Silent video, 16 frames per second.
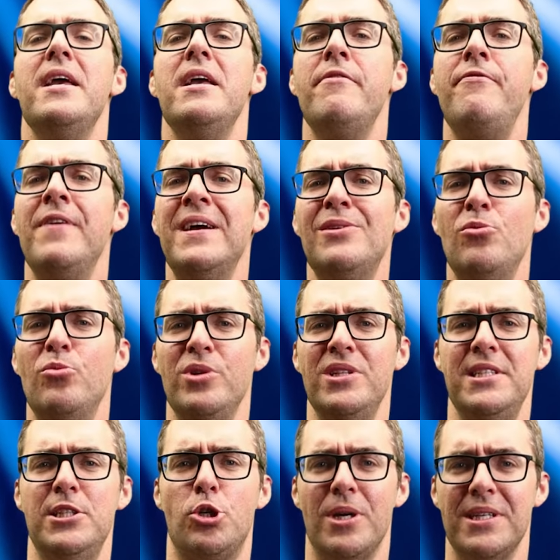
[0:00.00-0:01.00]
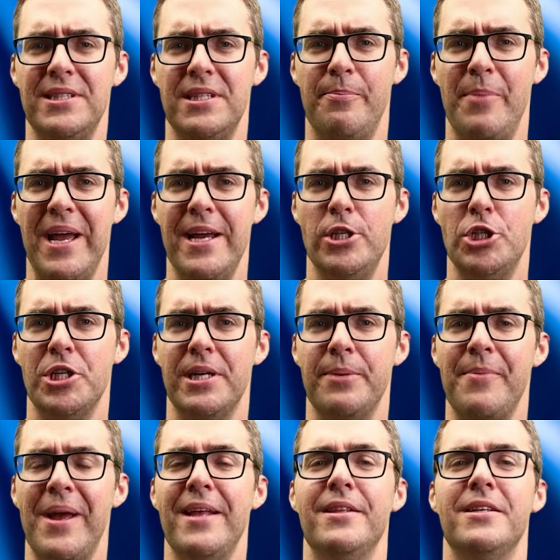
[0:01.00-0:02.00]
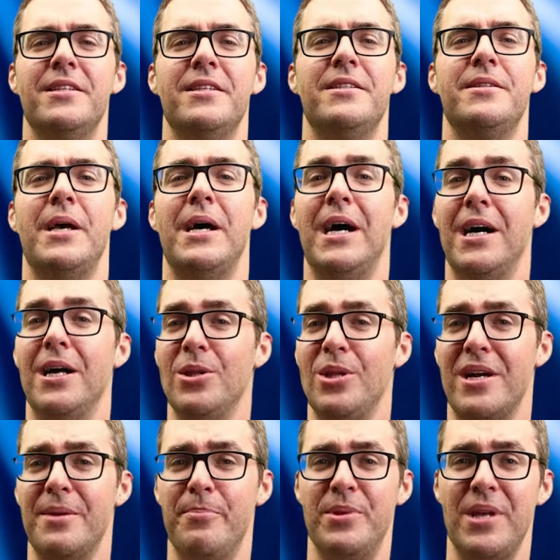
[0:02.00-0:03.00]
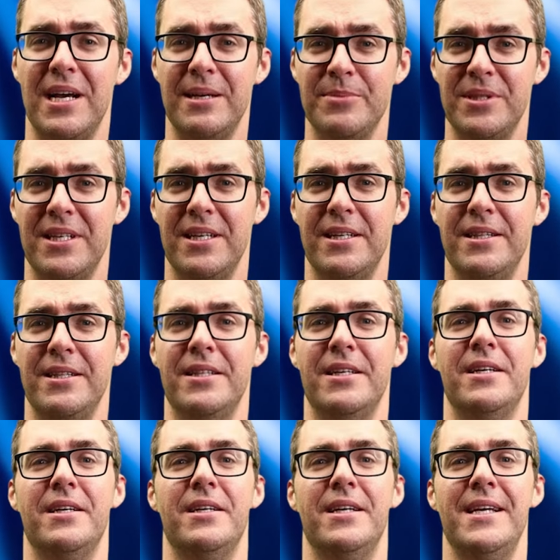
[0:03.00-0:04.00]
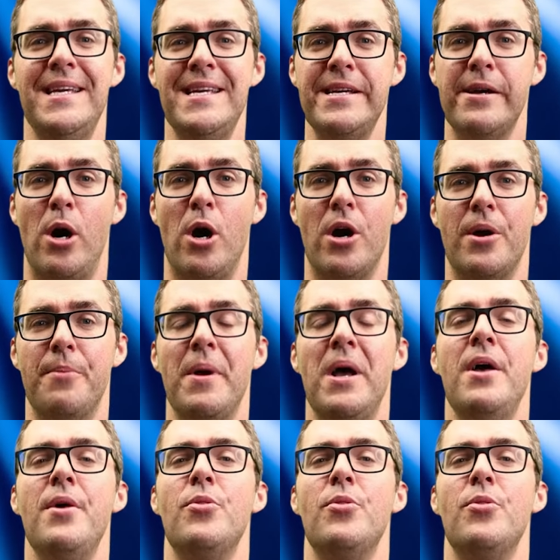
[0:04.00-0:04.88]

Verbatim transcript: If I don't really trust the patient, and this is uh, a lot of times in the ER,